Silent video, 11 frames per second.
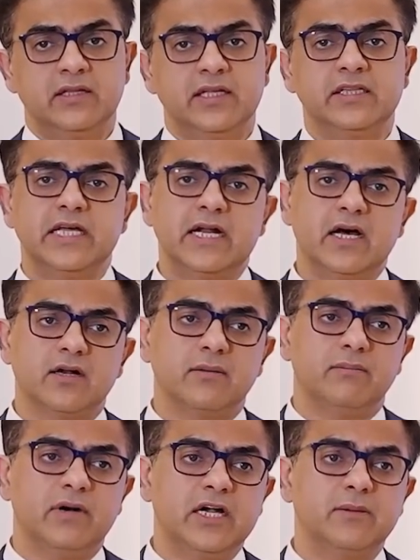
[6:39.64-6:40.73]
Then there are
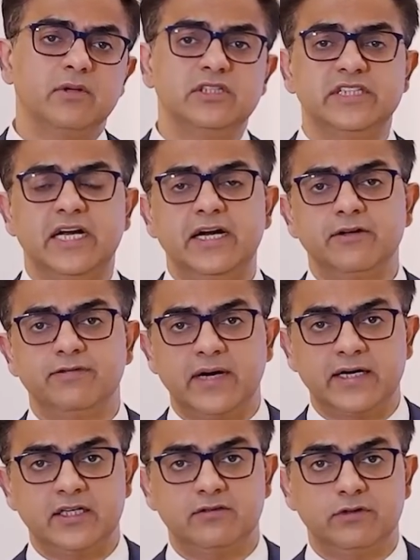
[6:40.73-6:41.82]
multiple genetic
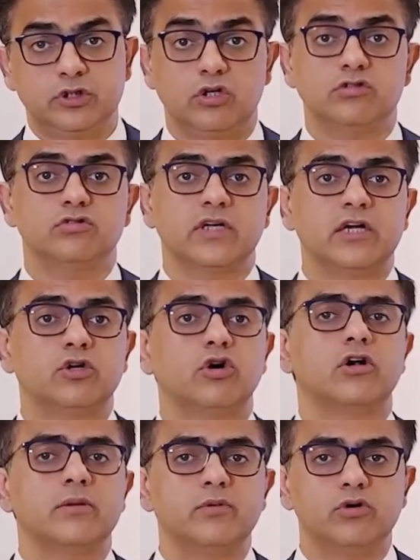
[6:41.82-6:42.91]
factors which also can
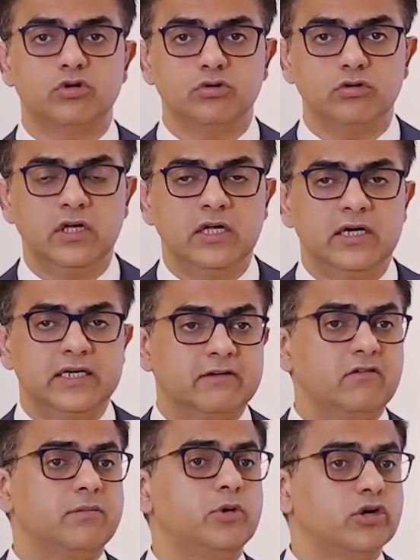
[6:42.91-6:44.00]
contribute to
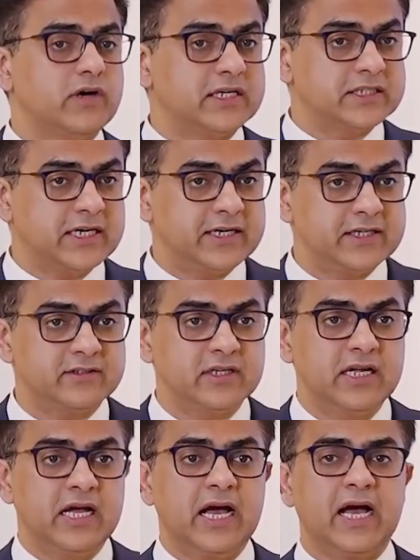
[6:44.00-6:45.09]
development of arthritis,
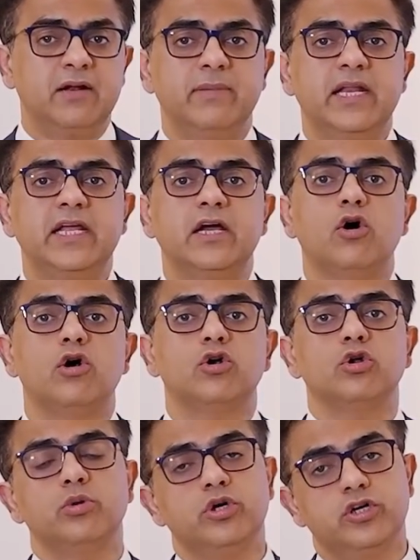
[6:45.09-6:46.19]
and many
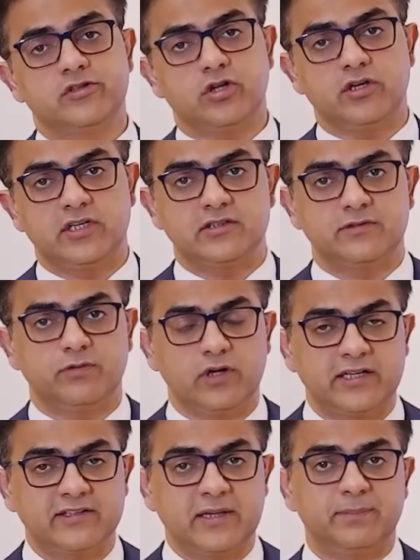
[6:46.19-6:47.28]
autoimmune disorders, for
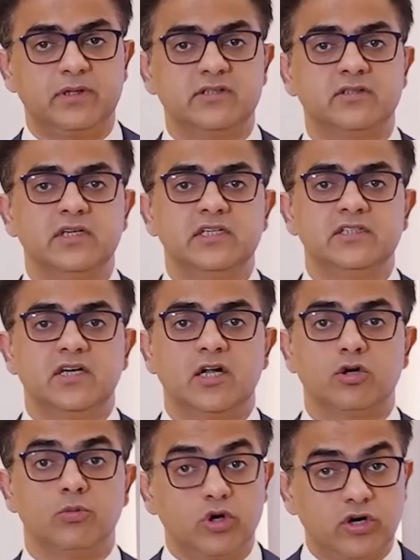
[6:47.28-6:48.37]
example,
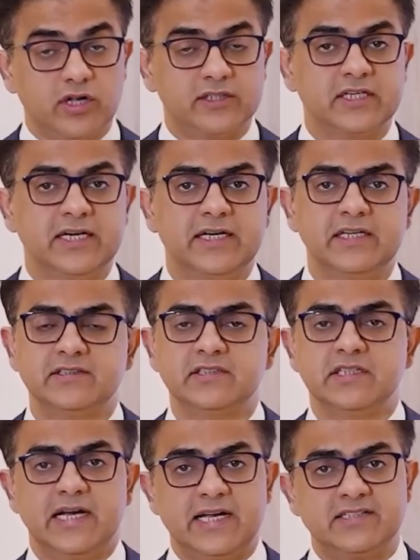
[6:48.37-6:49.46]
rheumatoid arthritis,
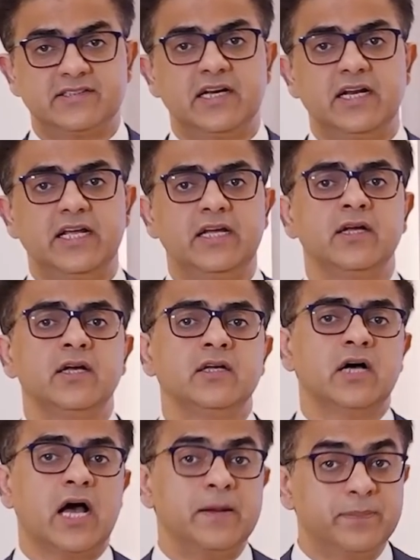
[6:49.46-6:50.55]
SLE,
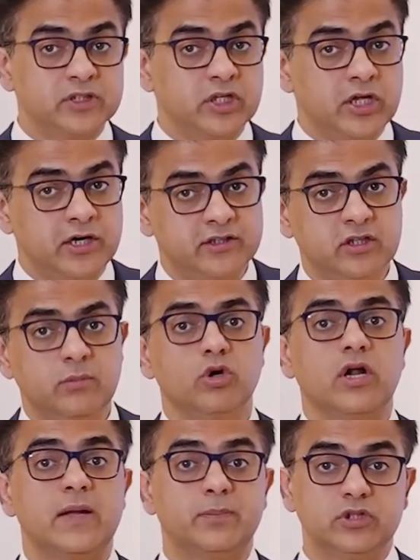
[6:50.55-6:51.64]
hyperthyroidism or
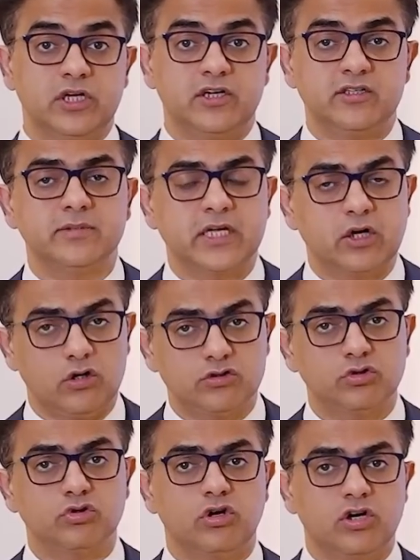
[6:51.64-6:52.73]
hypothyroidism can
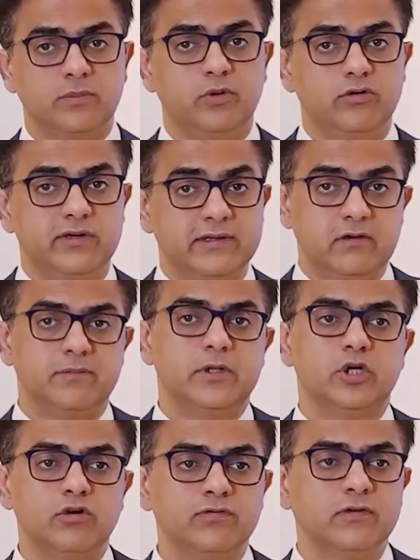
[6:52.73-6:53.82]
also contribute to
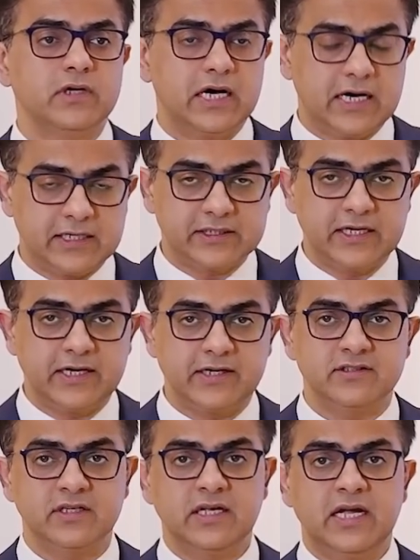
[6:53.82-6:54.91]
development of
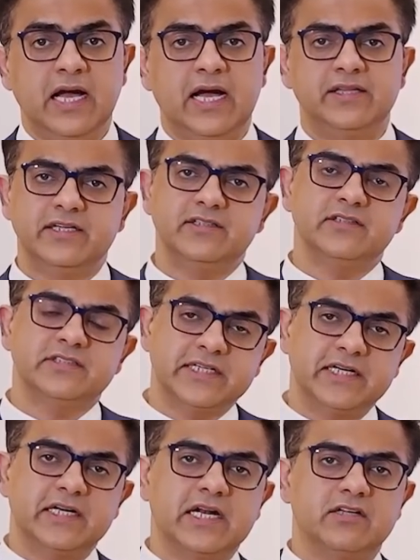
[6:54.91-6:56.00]
arthritis. And there is a
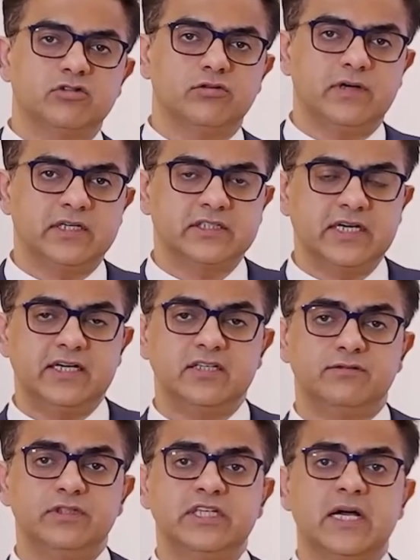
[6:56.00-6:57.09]
second class of
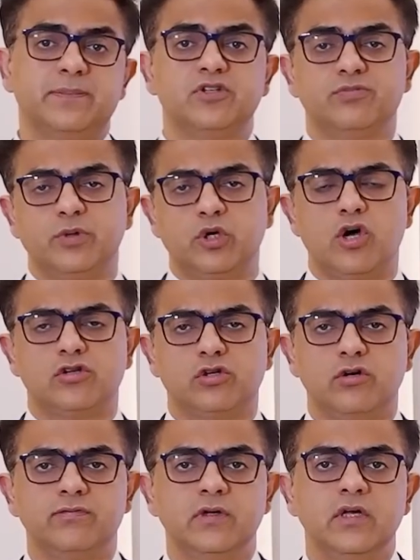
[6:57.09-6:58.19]
arthritis which happens because
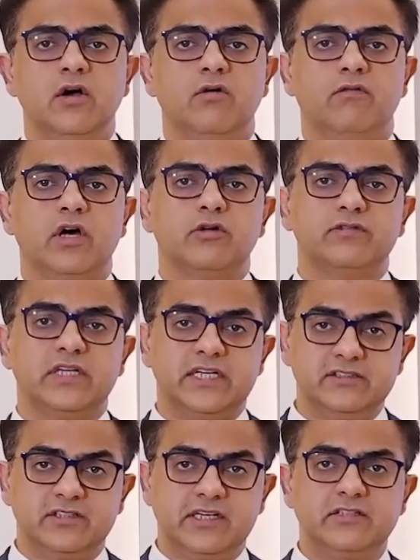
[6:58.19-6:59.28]
of one of the
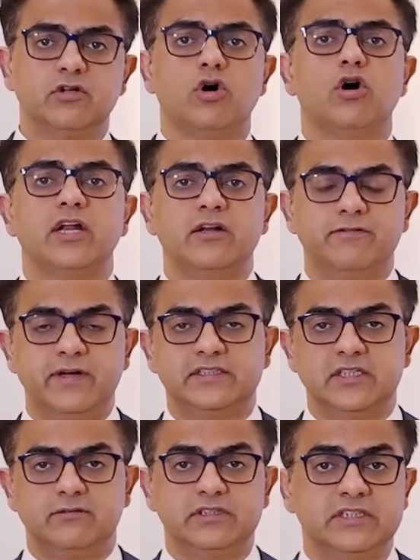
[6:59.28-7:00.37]
injuries or
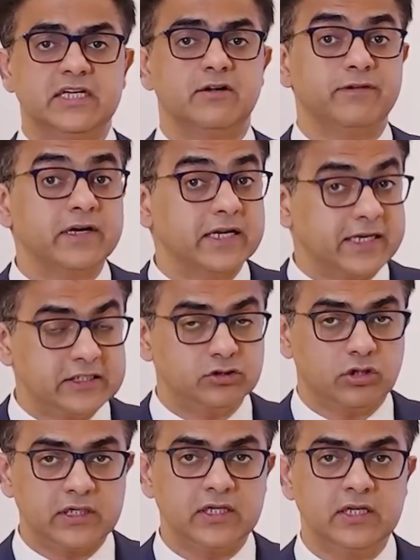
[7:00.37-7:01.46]
infection which can affect any
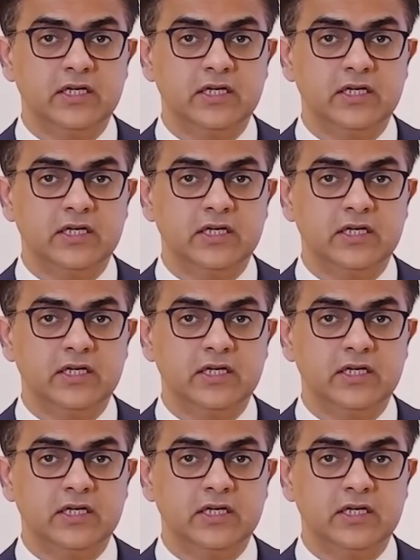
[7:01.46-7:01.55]
joint.